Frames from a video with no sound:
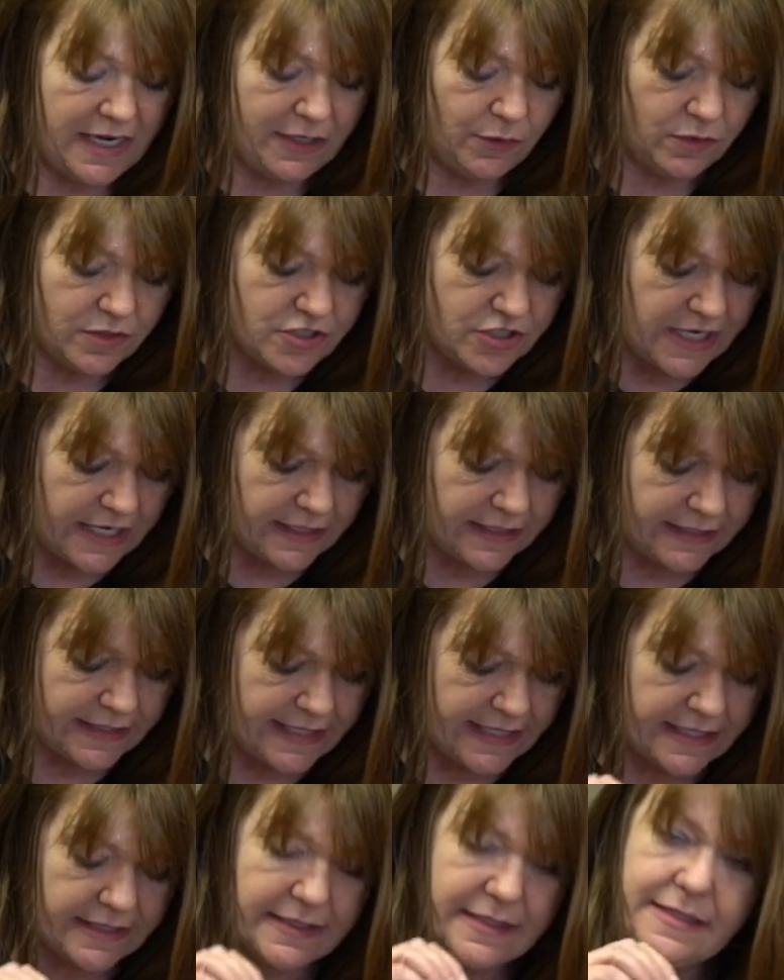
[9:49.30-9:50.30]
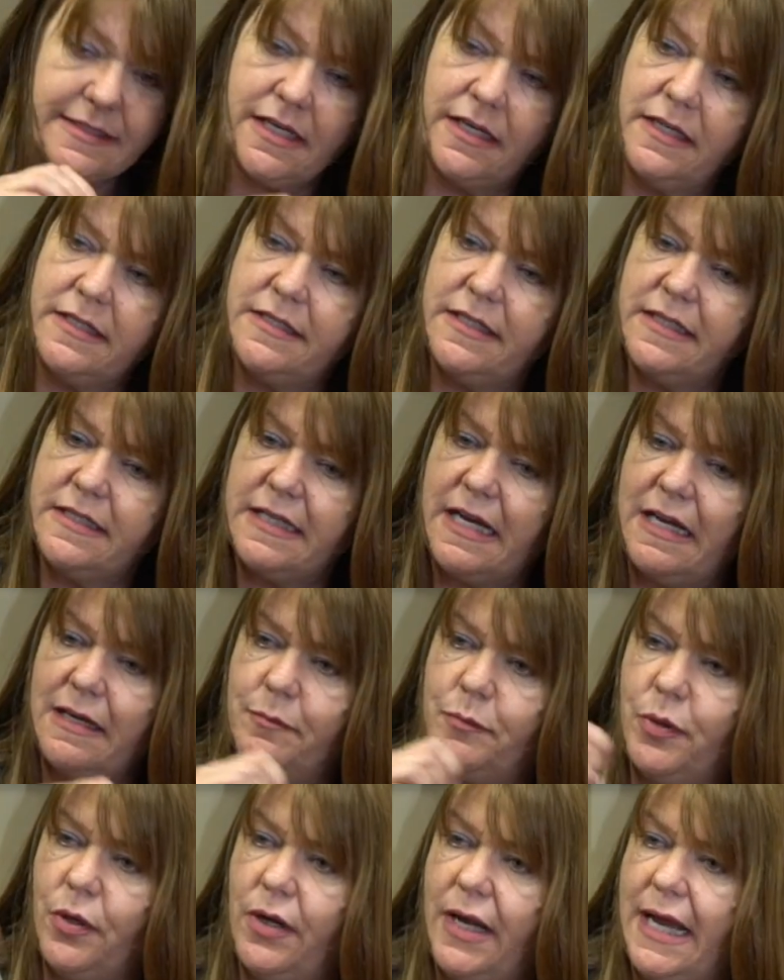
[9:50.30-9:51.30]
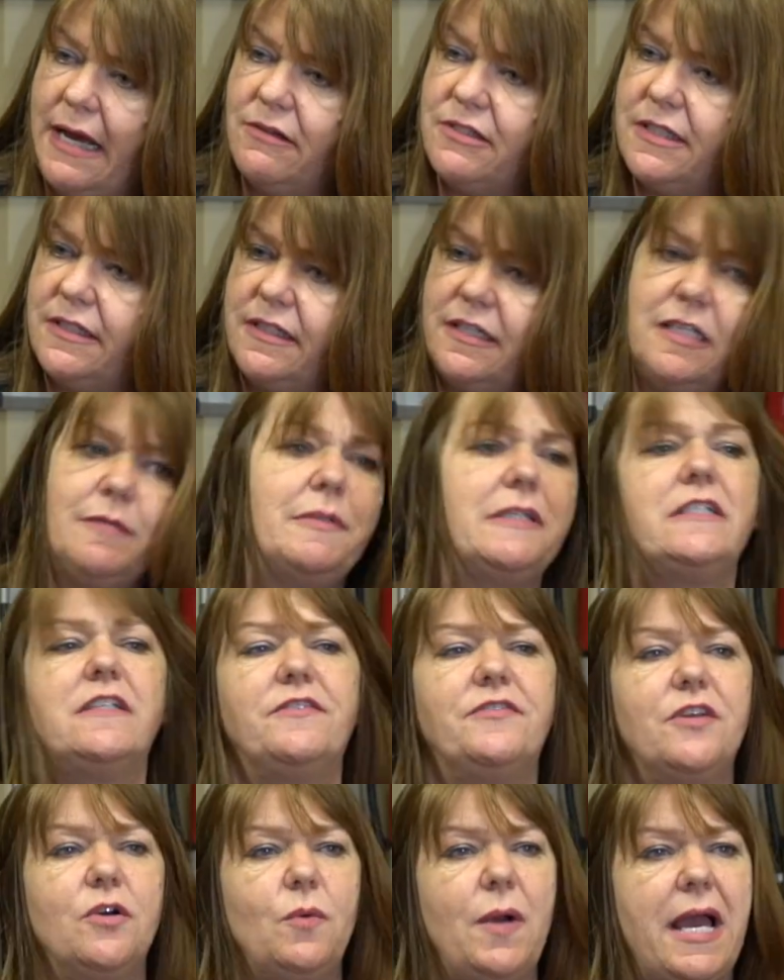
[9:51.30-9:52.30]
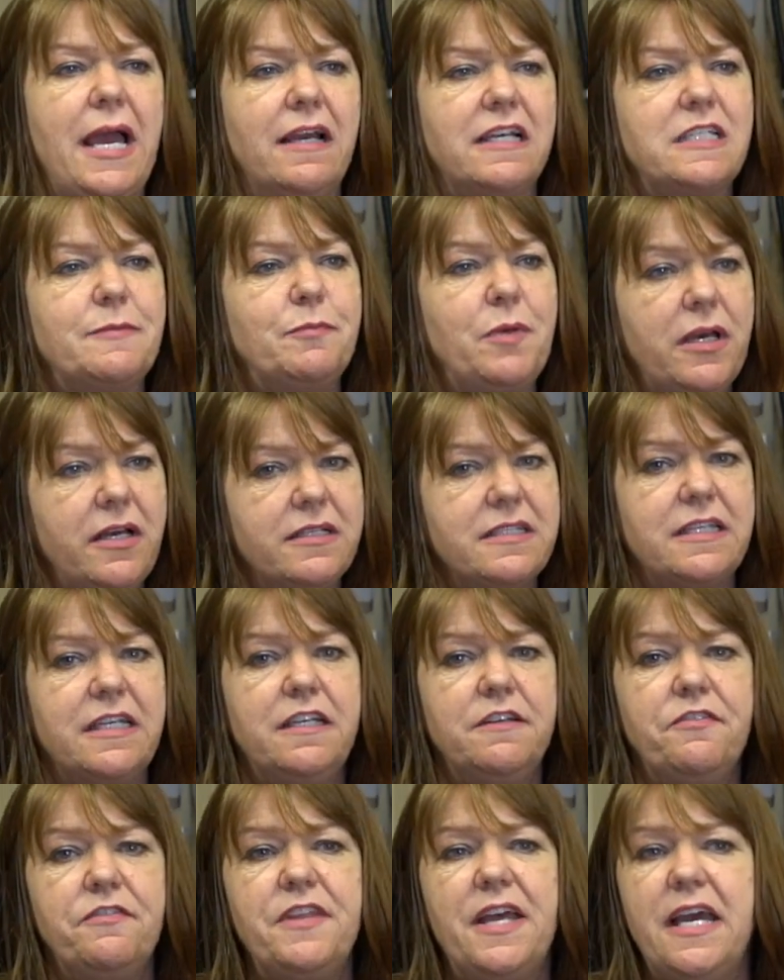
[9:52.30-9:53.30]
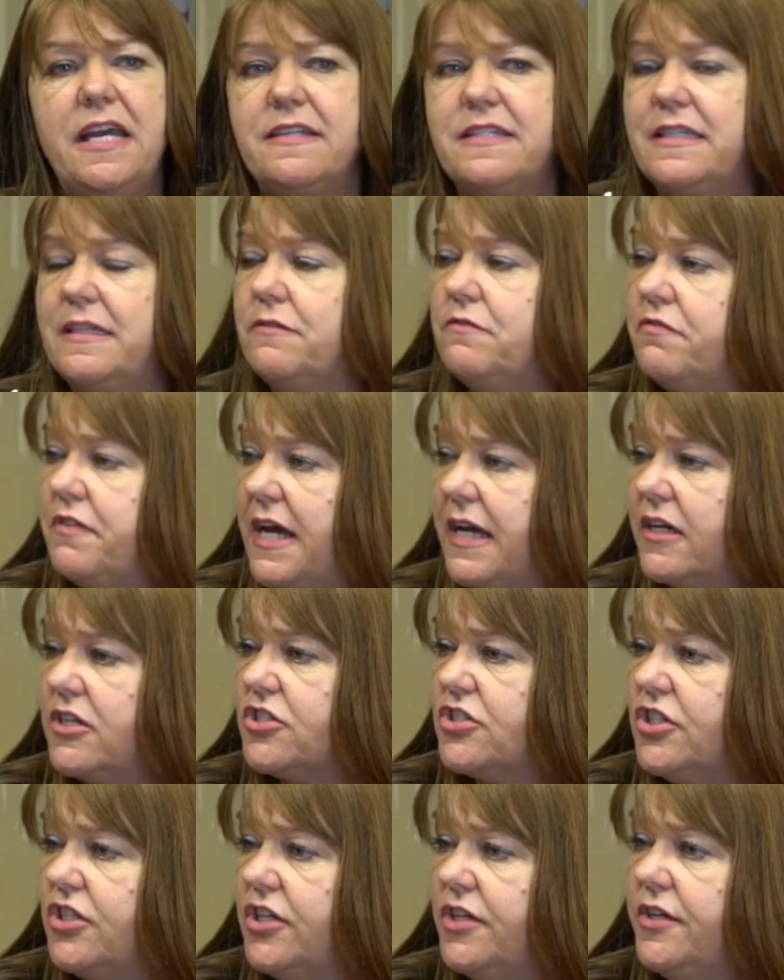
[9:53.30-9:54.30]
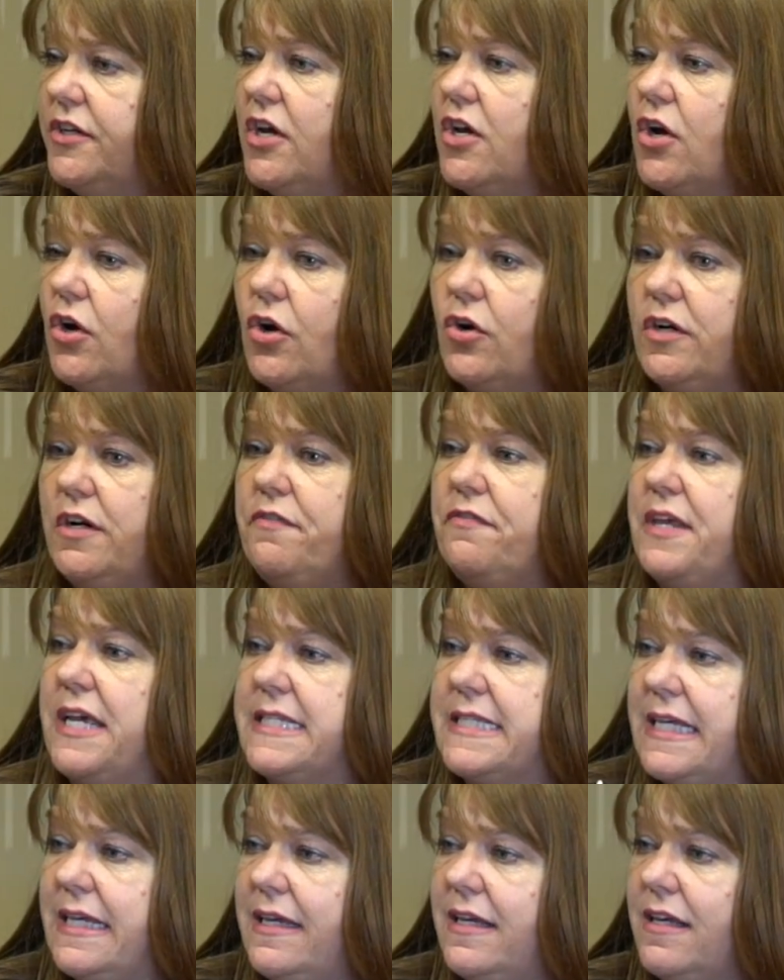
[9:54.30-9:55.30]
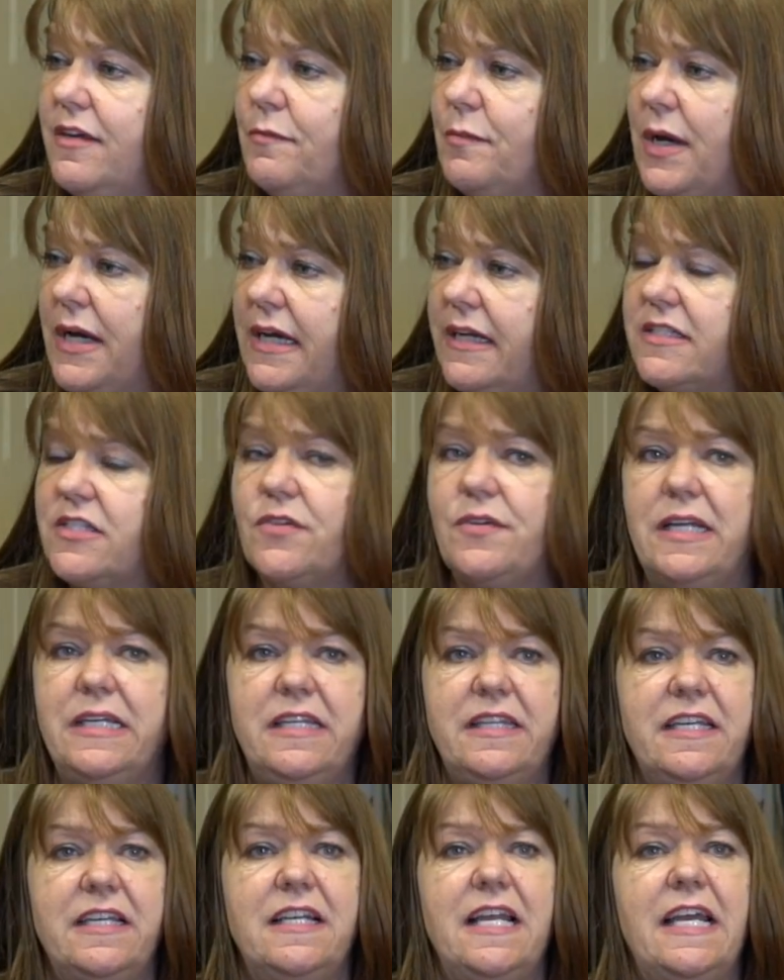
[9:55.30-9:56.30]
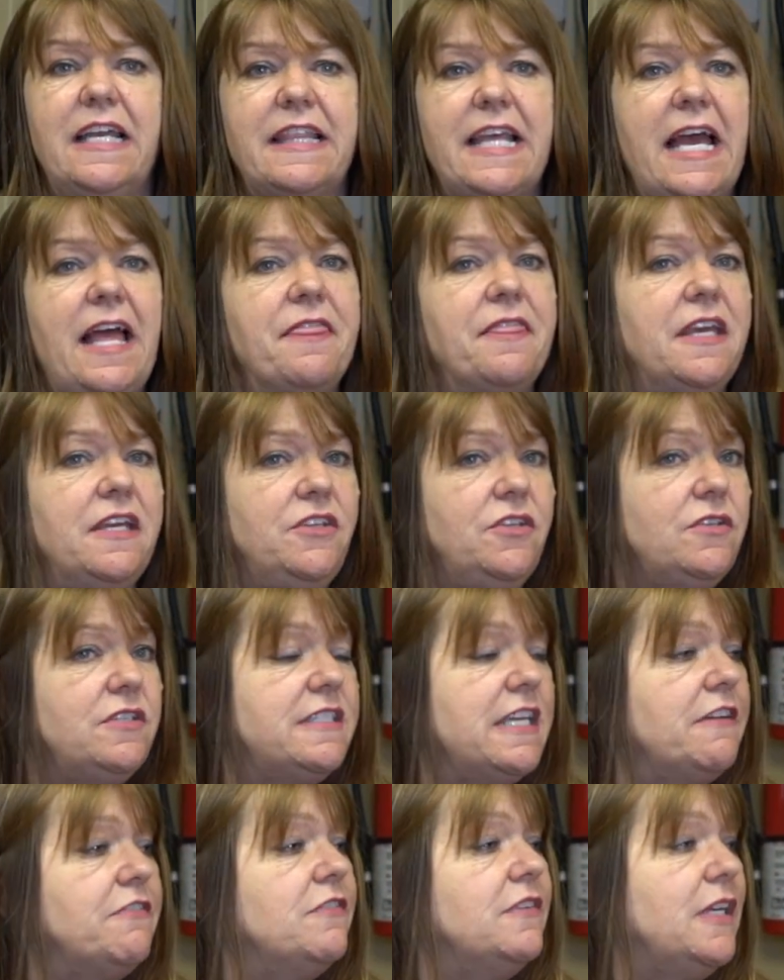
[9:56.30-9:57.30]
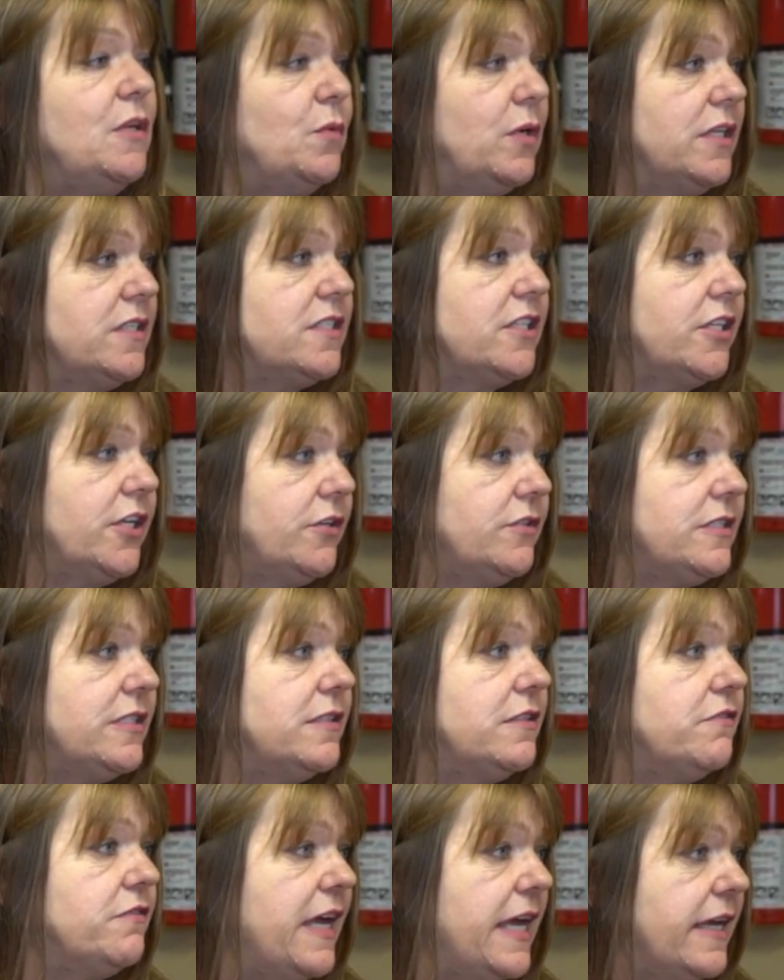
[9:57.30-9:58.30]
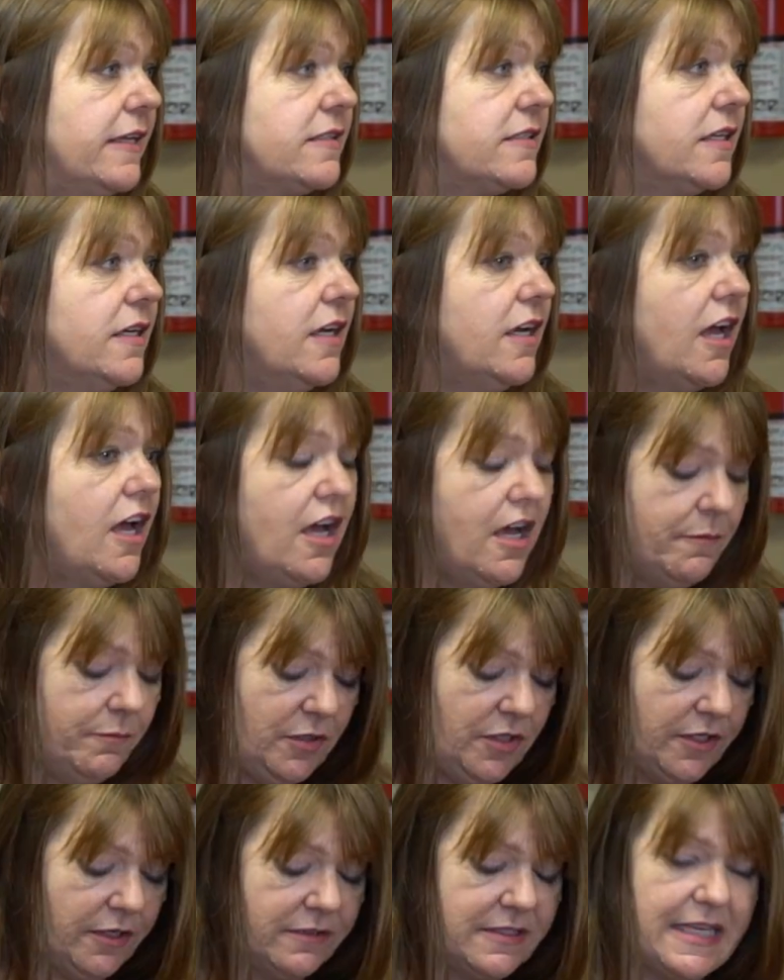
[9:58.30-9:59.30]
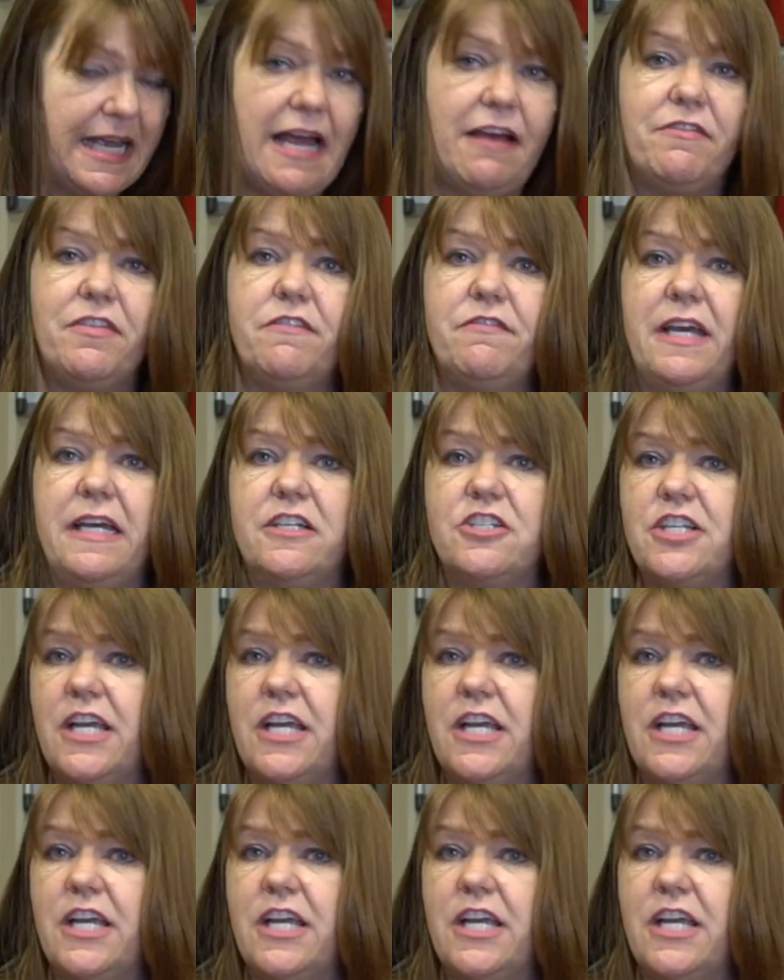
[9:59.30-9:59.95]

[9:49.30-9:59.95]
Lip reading: I will gently insert it and pull out a little bit of the wax. But if there's infection or if there's ear mites or anything like that, then you definitely want to go to the vet. to have the vet